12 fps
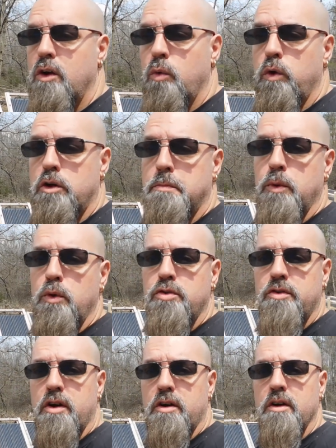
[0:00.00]
which
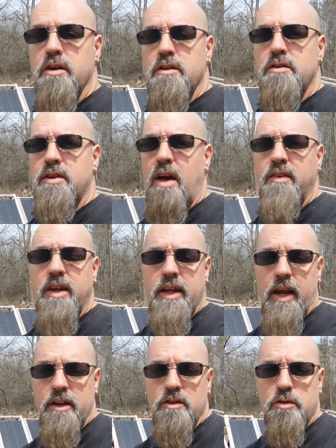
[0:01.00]
boosts their
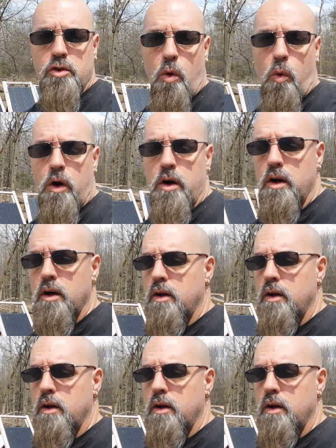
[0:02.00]
seventy-eight score